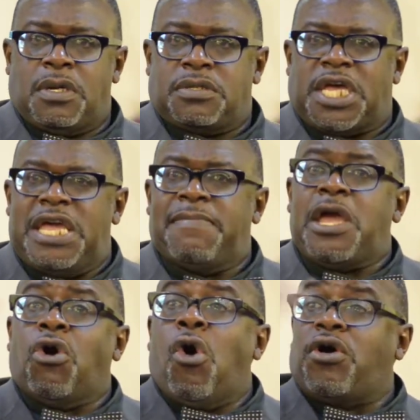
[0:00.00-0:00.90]
That he
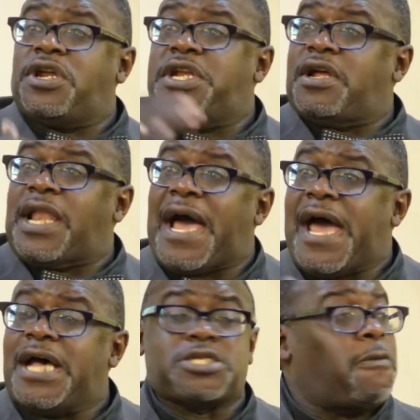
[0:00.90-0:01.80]
may order their
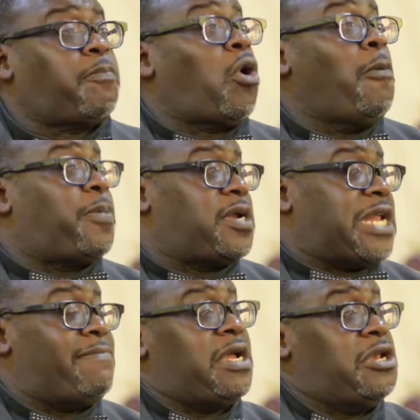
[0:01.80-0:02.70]
lives appropriately.
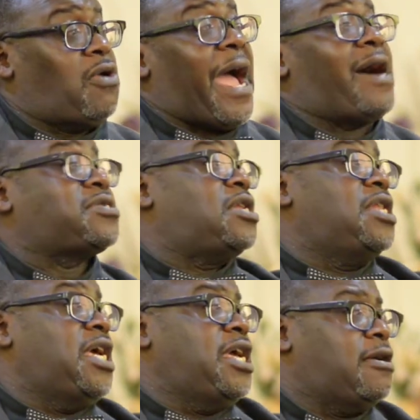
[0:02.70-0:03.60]
They may know how to
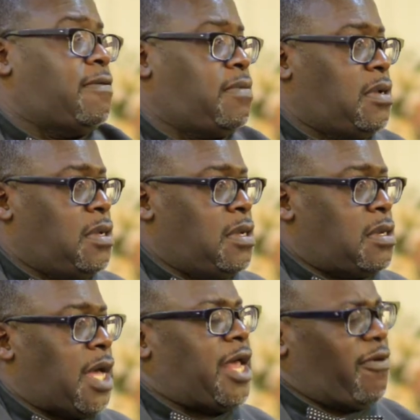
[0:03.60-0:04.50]
live,
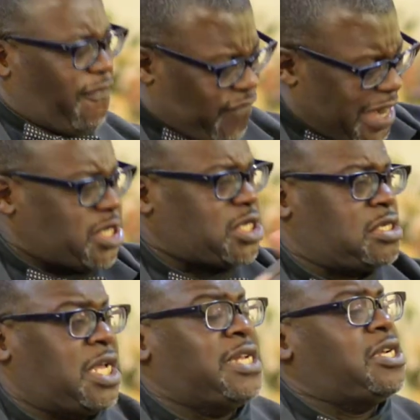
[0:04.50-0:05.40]
how to function
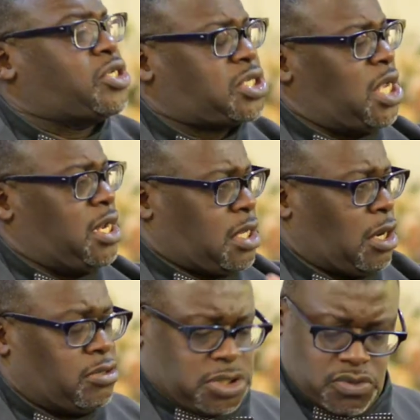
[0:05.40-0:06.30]
in this
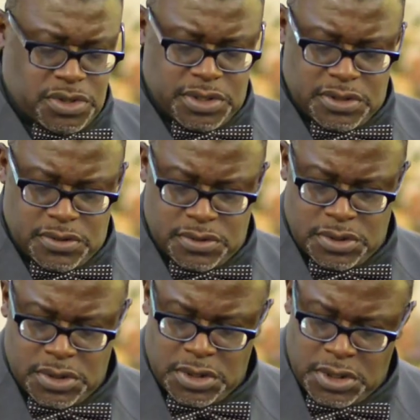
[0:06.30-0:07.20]
sin-cursed world.
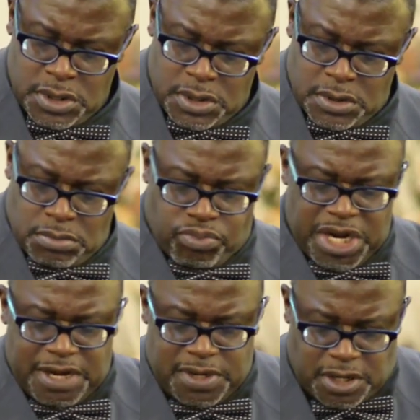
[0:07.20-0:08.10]
Yes.
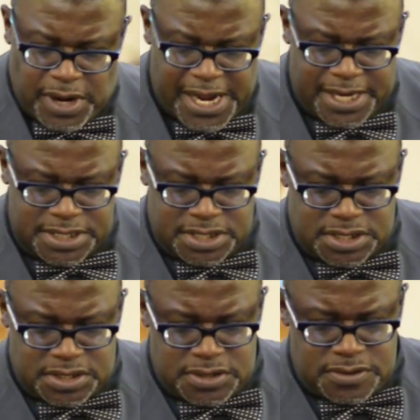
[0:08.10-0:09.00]
Bring them to
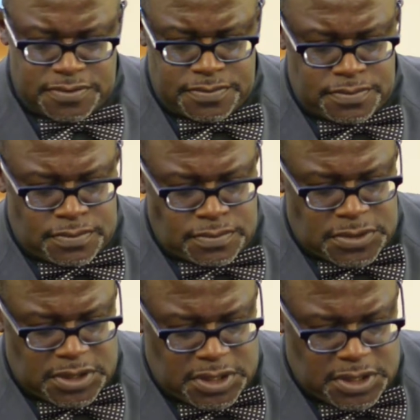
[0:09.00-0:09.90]
Christ.
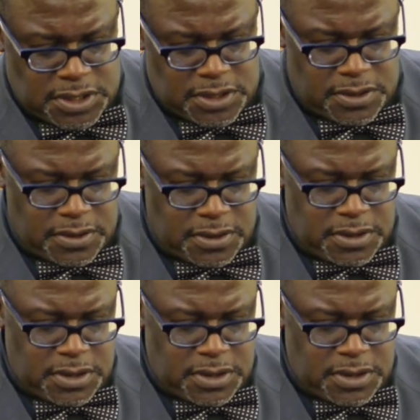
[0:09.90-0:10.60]
Oh,